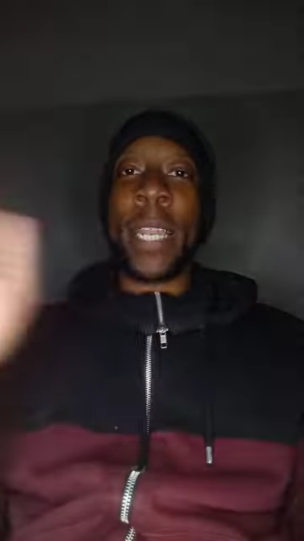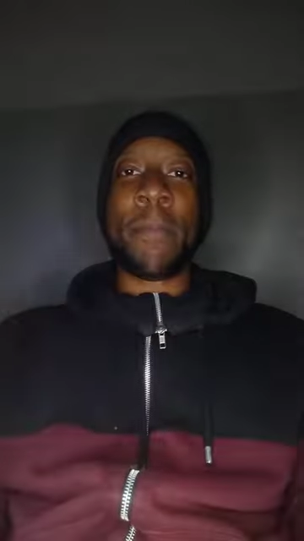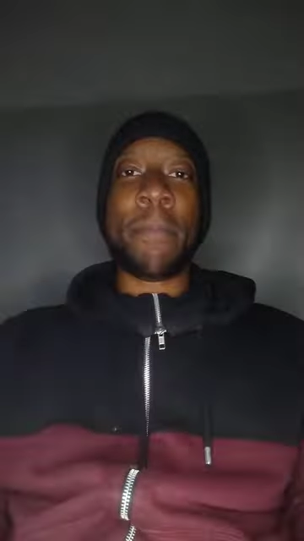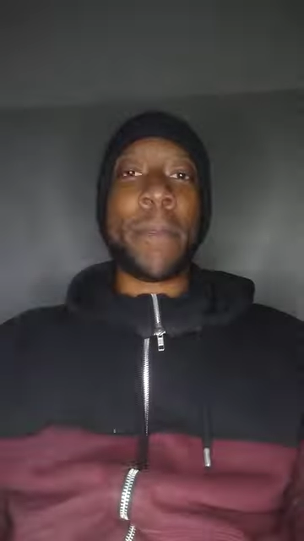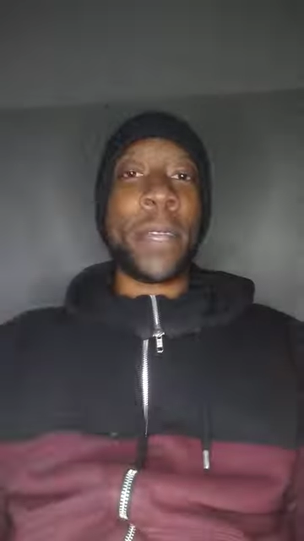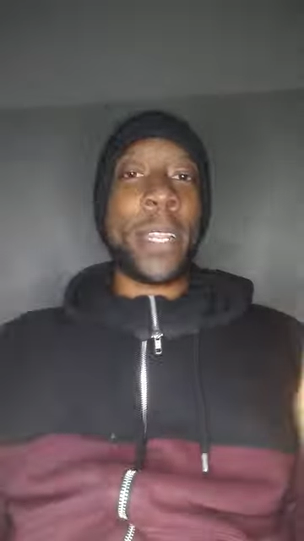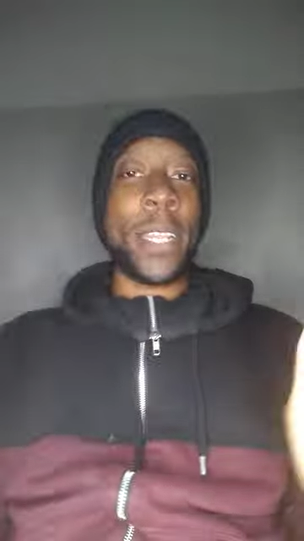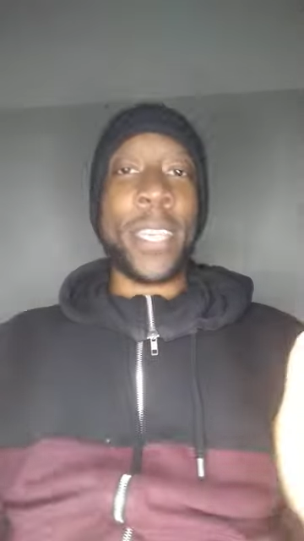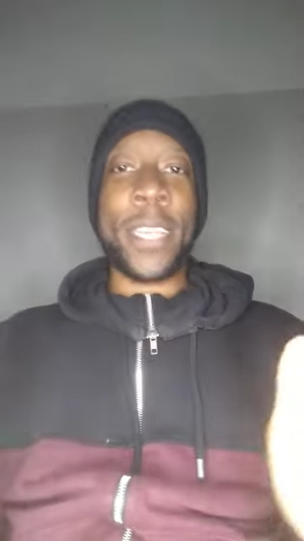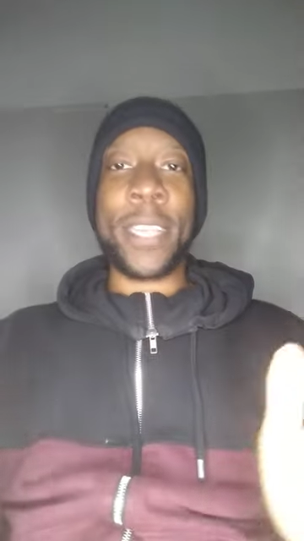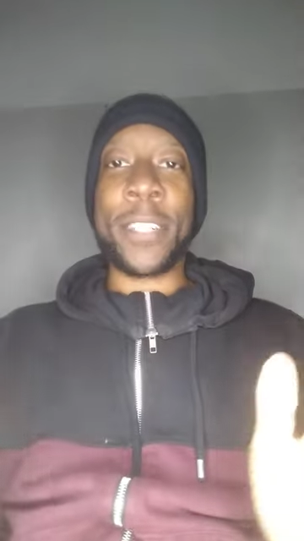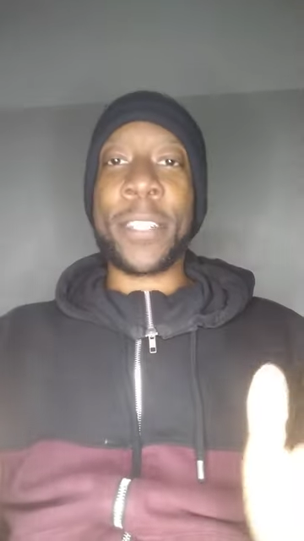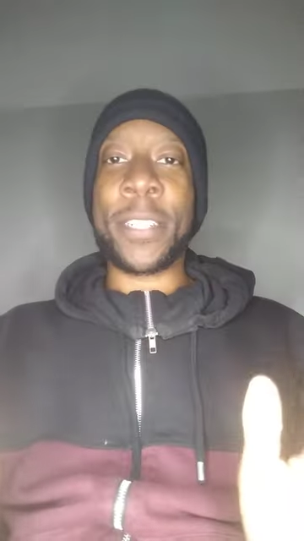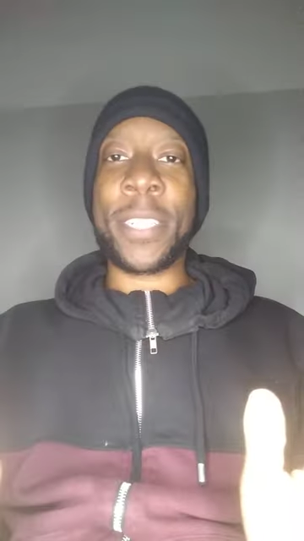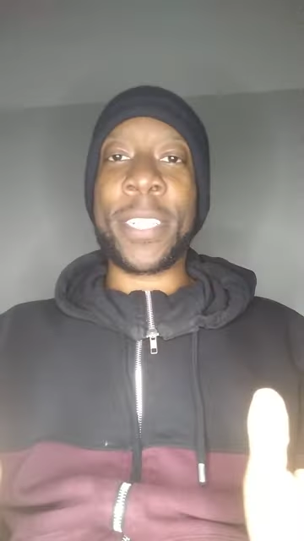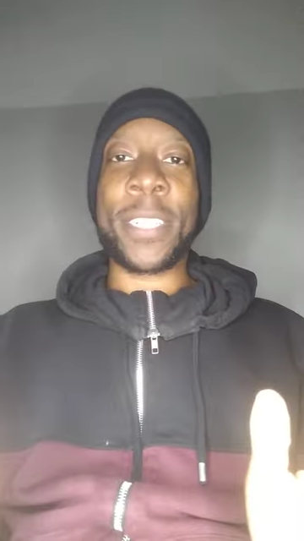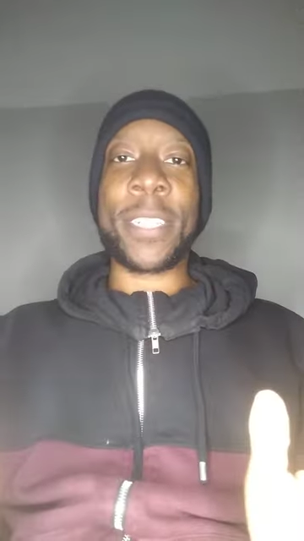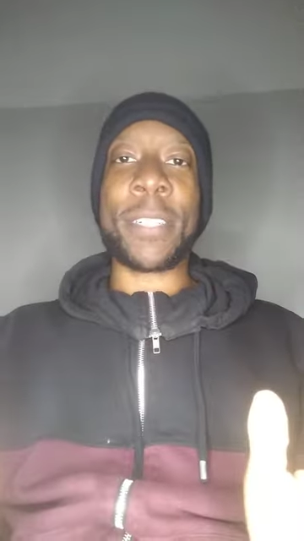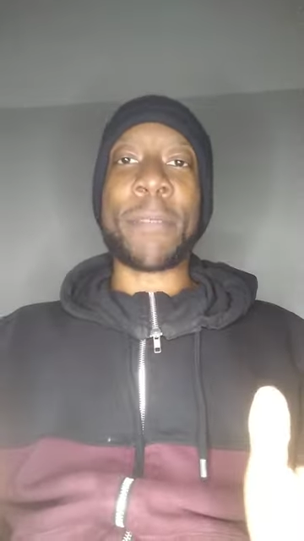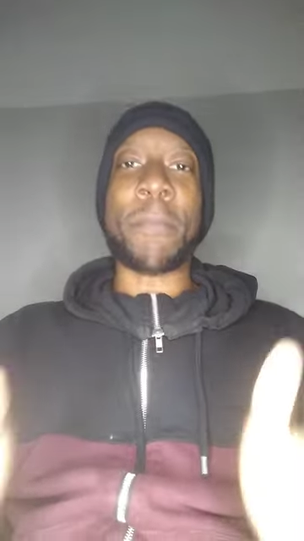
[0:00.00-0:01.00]
ready,
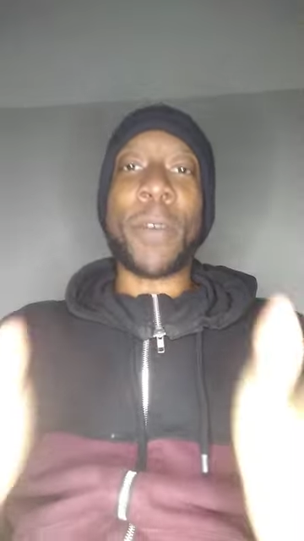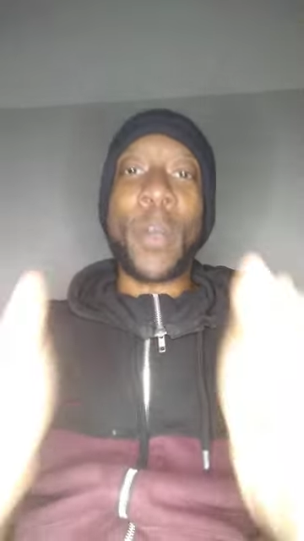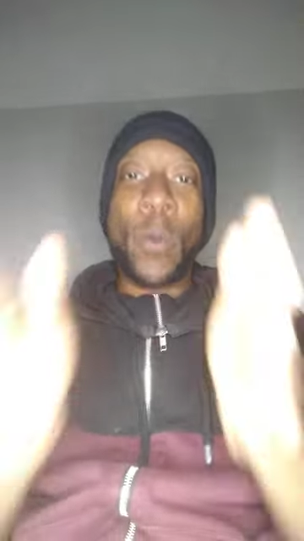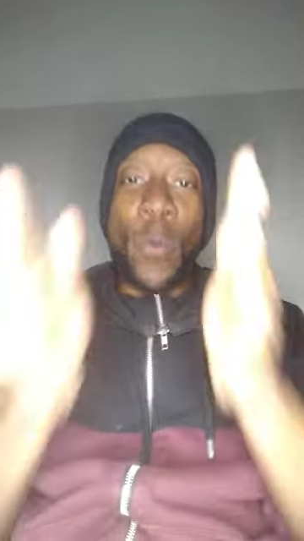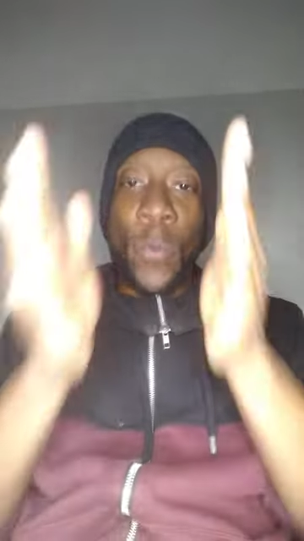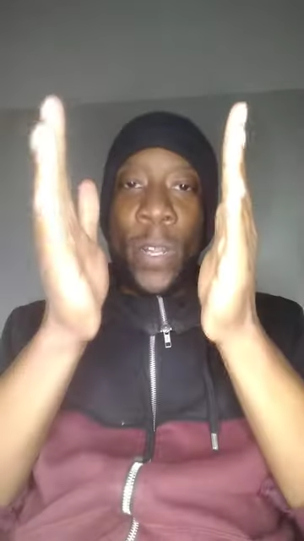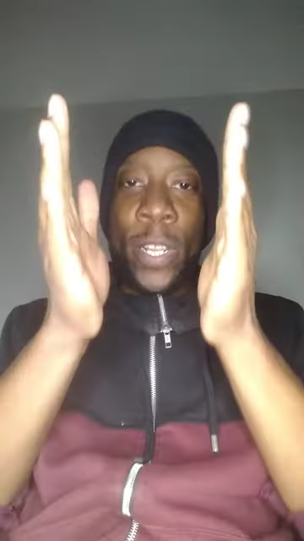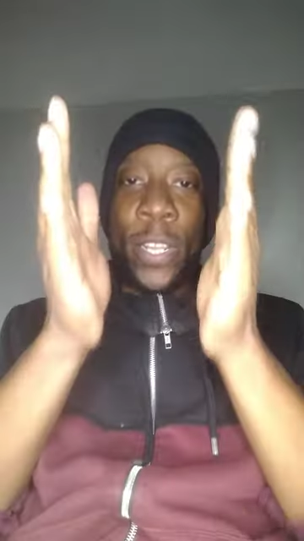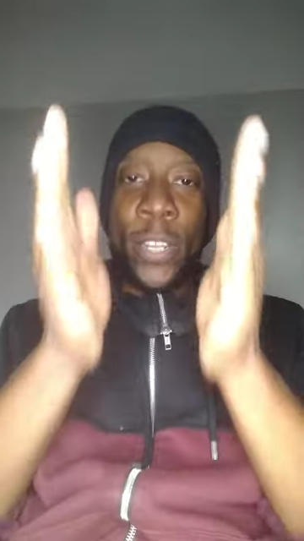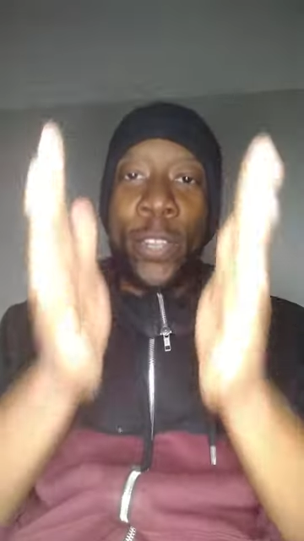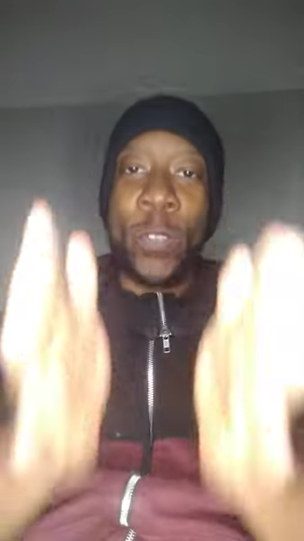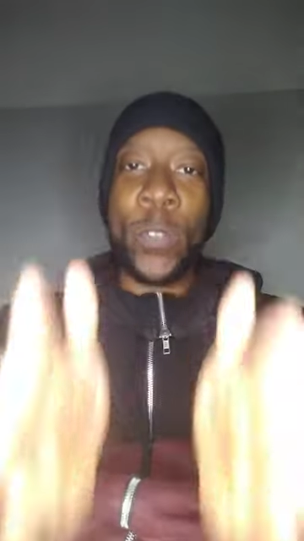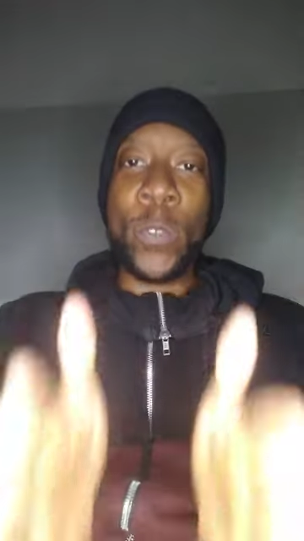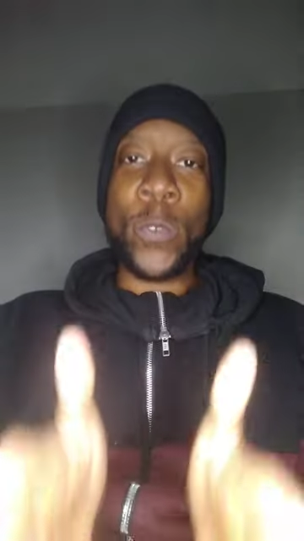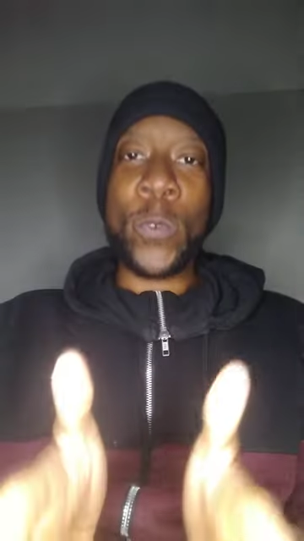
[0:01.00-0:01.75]
that